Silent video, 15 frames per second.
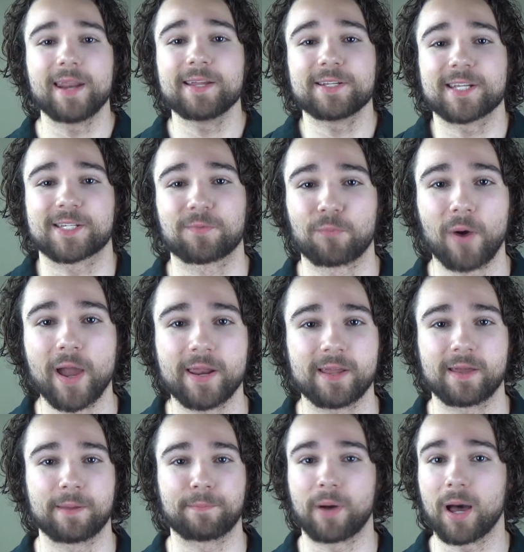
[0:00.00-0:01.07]
didn't just write
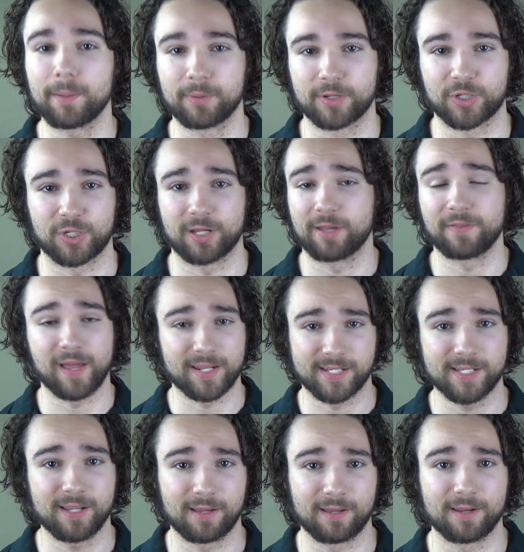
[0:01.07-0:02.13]
it and publish it and that's
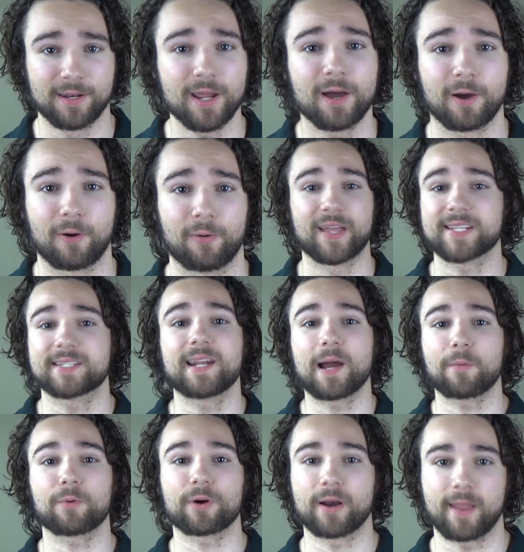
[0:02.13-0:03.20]
it. No, that's
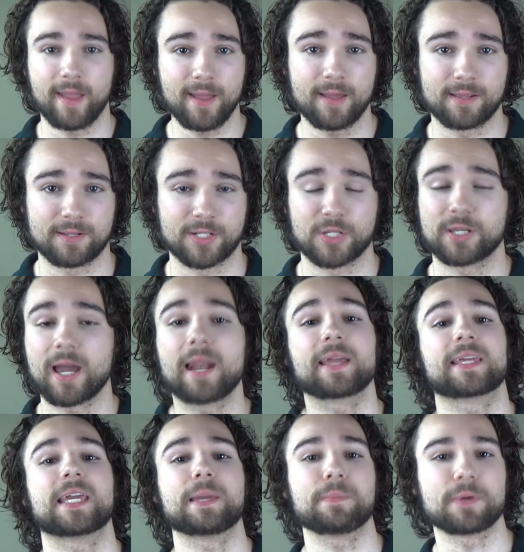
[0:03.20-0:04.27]
not where it ends. You gotta
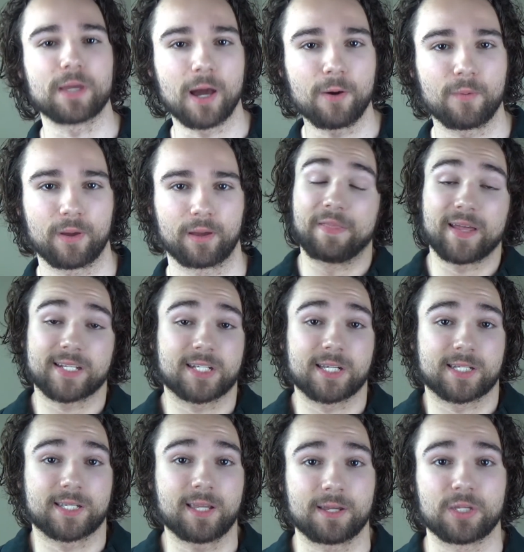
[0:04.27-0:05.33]
keep going. And that's
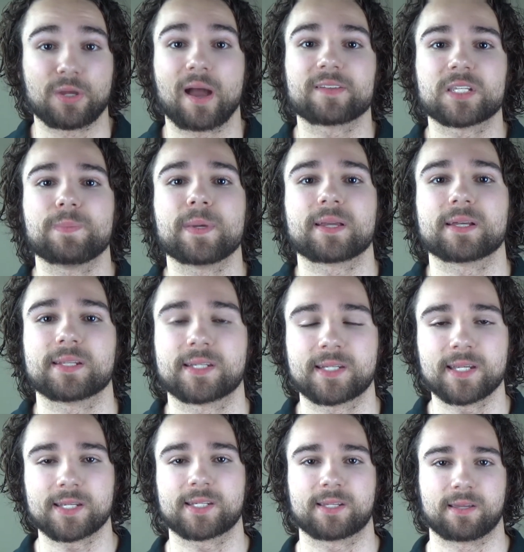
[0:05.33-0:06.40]
just it. You have to be
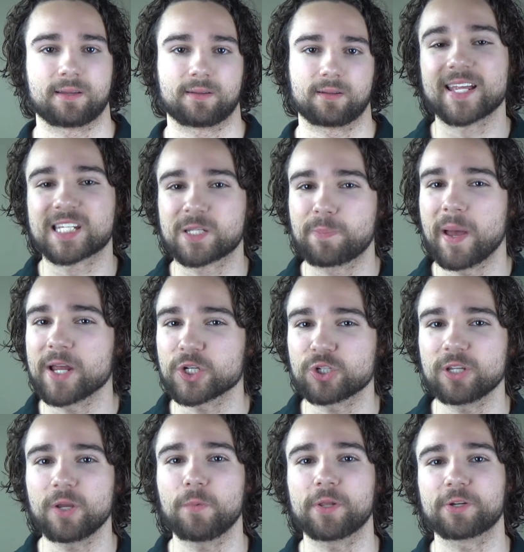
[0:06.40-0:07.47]
consistent,
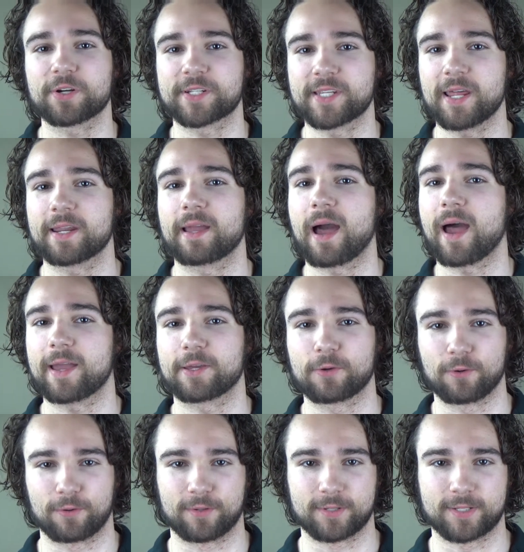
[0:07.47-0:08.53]
especially when you're setting high
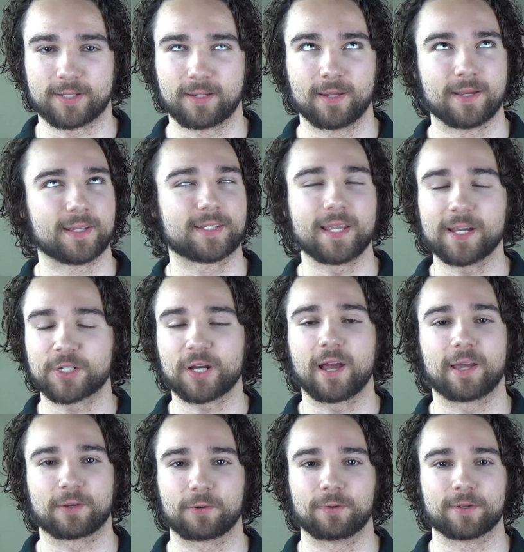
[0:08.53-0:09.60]
goals, such
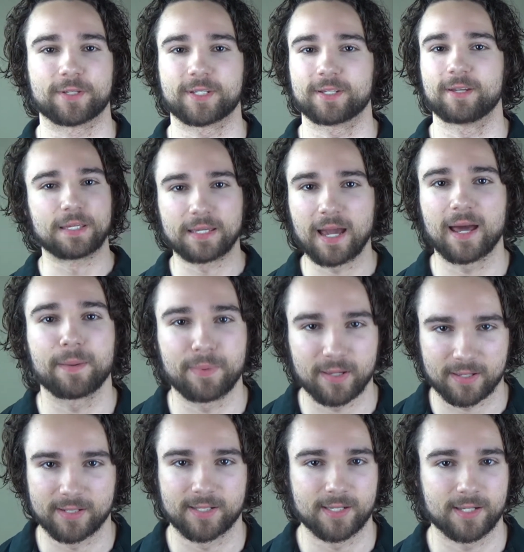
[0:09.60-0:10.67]
high goals. You gotta be
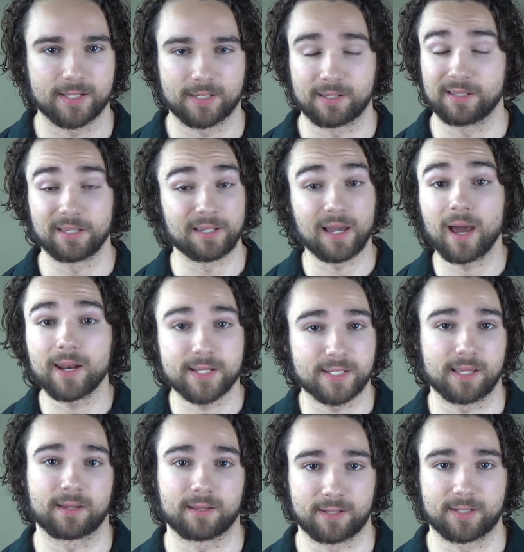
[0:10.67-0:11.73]
consistent. You gotta
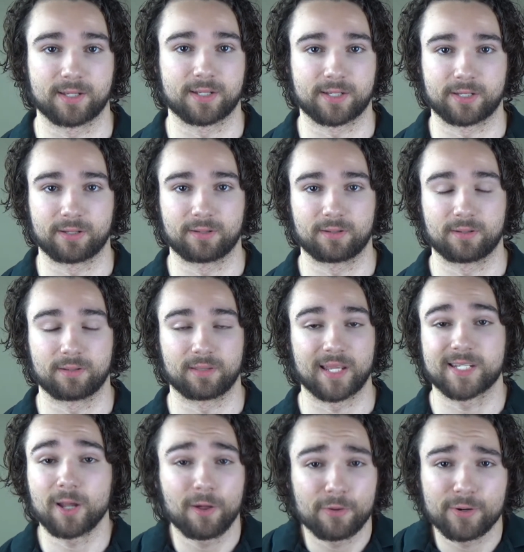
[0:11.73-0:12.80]
stay consistent.
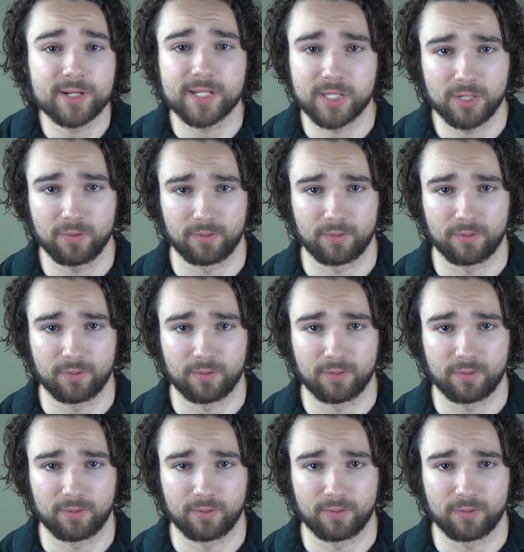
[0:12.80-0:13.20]
That's all there is to